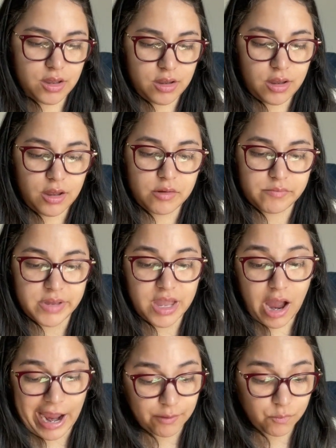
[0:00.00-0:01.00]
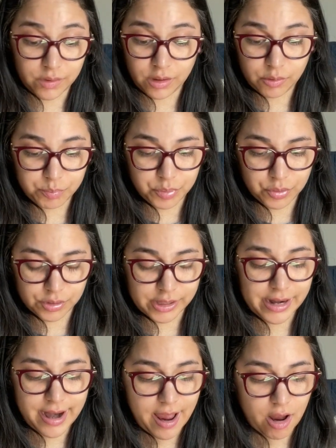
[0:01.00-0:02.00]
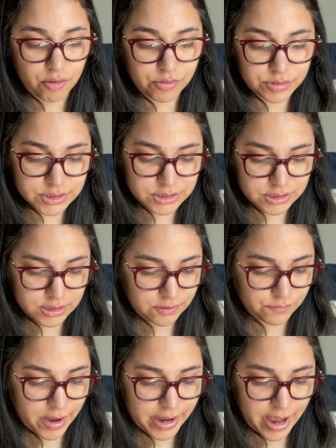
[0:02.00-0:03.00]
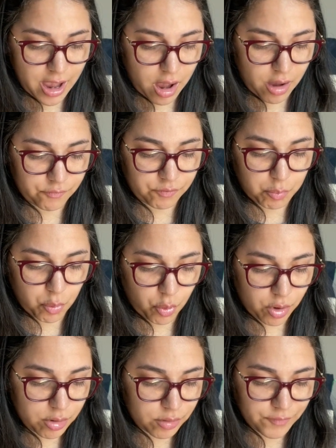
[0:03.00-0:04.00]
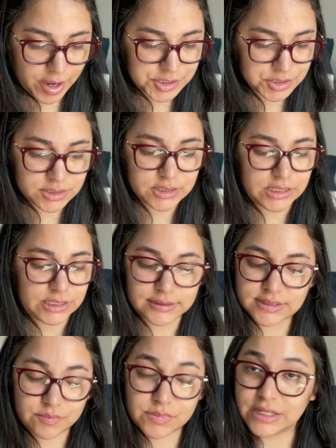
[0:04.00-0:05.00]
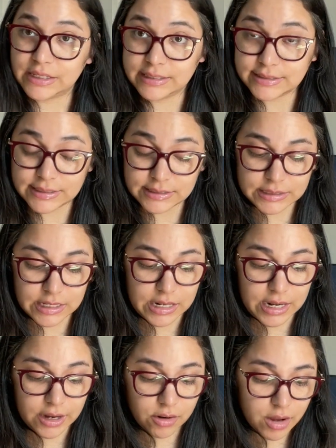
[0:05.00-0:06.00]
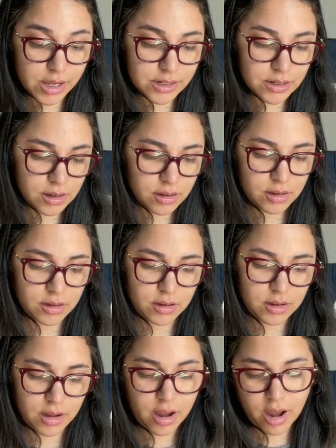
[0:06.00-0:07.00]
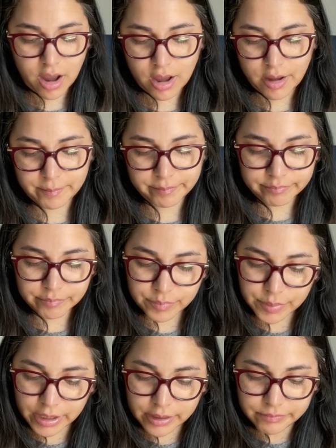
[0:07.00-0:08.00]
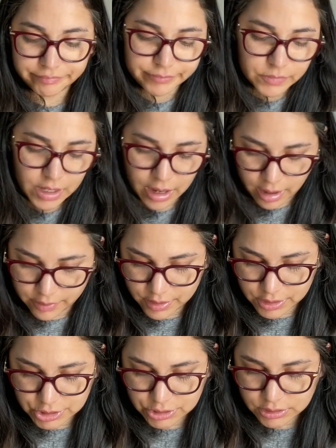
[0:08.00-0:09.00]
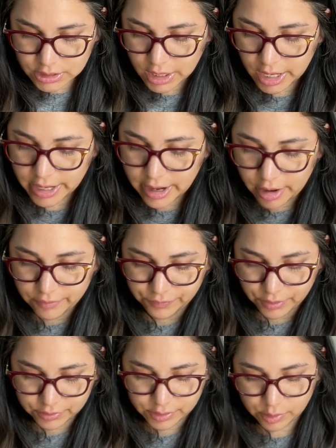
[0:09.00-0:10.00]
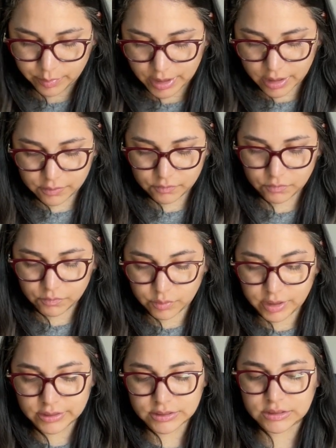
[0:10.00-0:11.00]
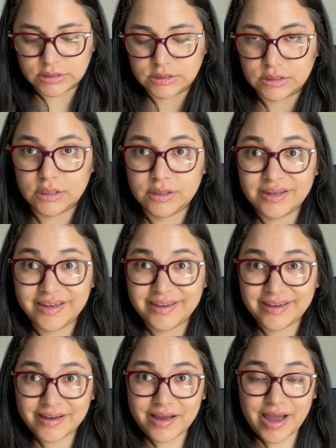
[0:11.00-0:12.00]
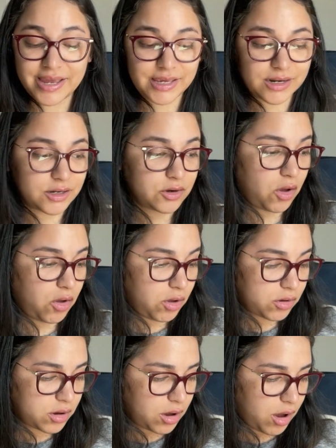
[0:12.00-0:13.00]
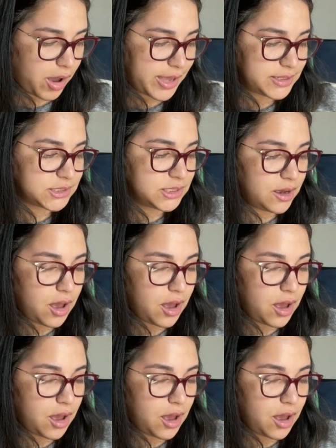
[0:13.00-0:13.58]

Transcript: I will pull it out if I have more, if I just need something easy to knit on. But yeah, I think it's just gonna hang out for a little bit once I get it all caught